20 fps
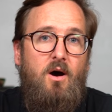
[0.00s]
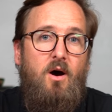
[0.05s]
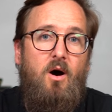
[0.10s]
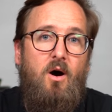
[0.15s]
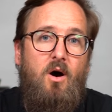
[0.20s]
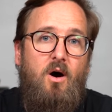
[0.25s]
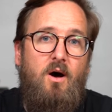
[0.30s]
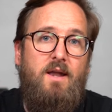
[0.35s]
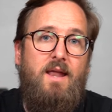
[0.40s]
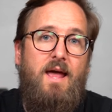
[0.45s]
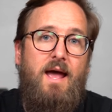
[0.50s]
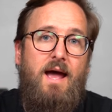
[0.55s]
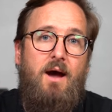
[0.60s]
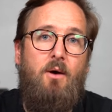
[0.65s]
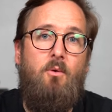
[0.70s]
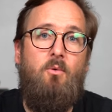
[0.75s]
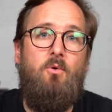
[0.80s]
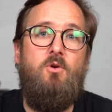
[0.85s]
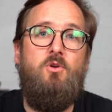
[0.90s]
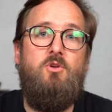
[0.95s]
on
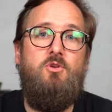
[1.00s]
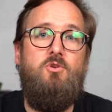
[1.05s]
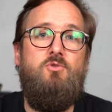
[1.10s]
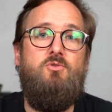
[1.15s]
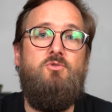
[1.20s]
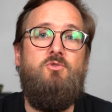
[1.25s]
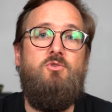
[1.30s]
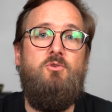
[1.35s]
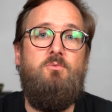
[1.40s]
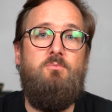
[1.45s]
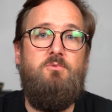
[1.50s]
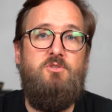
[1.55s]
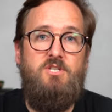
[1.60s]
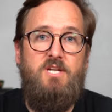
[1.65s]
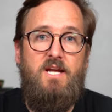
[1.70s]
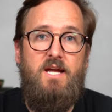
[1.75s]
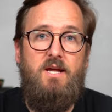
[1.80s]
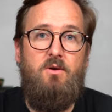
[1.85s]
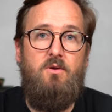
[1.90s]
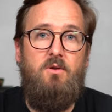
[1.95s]
our YouTube
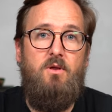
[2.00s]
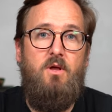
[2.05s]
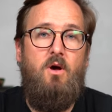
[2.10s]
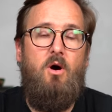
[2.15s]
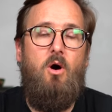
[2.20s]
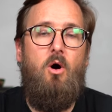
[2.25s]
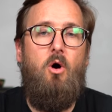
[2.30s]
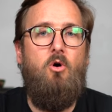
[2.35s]
channel.